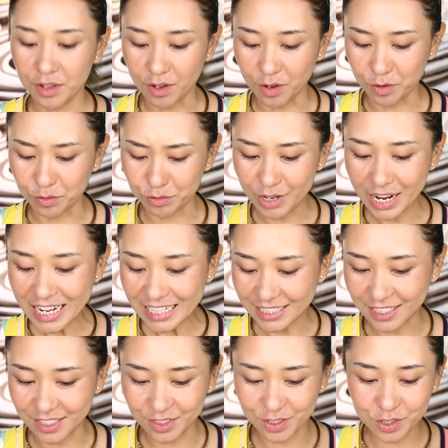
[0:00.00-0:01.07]
Alright,
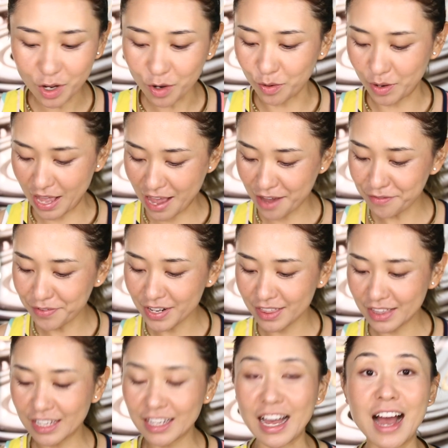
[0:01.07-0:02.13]
so
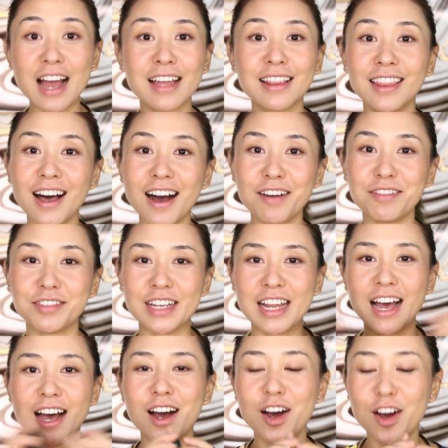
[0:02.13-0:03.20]
everything I love.
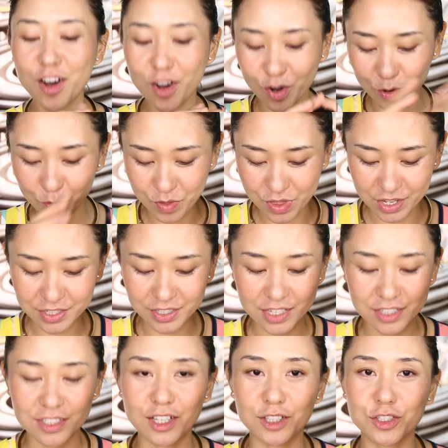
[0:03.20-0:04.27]
Now this
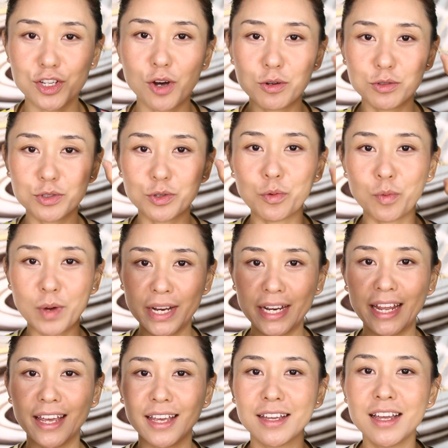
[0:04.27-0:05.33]
is a total
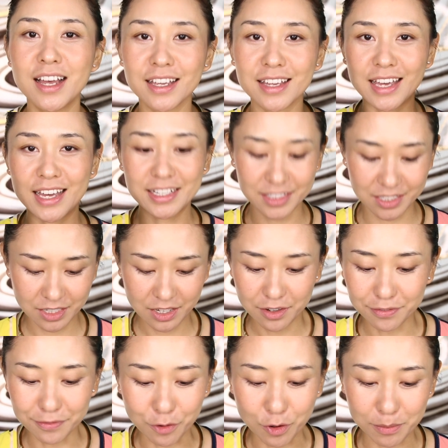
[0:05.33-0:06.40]
winning kit
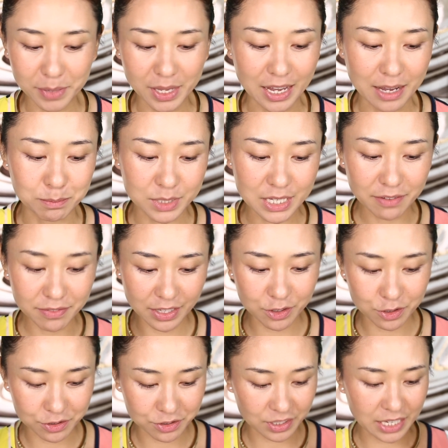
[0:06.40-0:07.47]
for me. I'm definitely
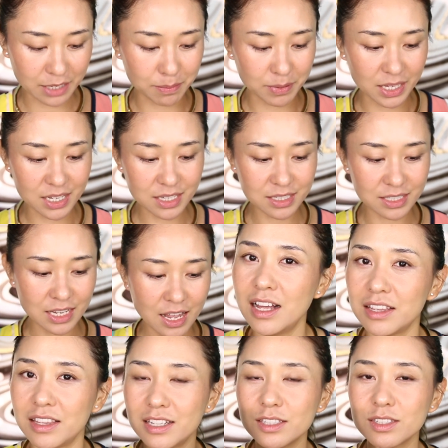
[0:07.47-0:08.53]
going to keep this.
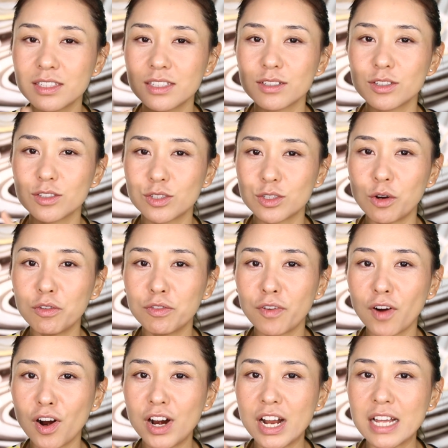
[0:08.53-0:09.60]
This so
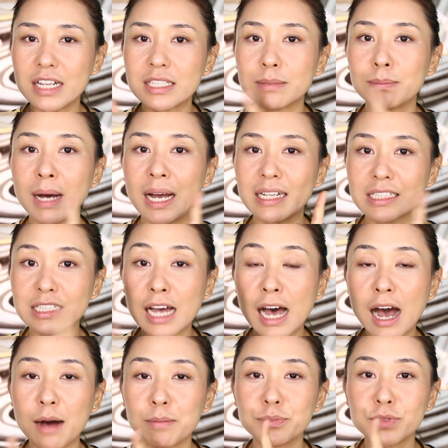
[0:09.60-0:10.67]
far is my
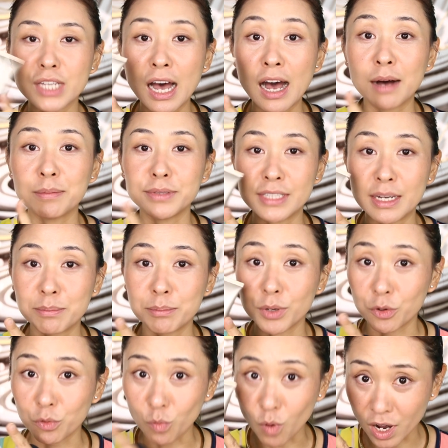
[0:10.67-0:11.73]
top
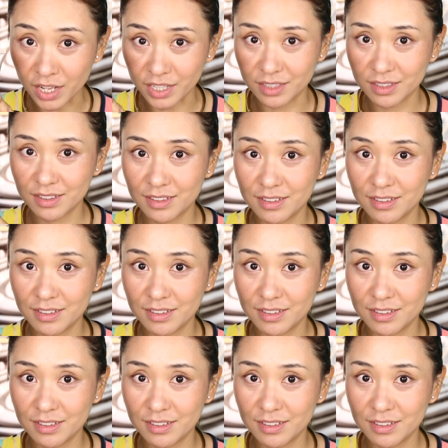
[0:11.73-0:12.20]
#1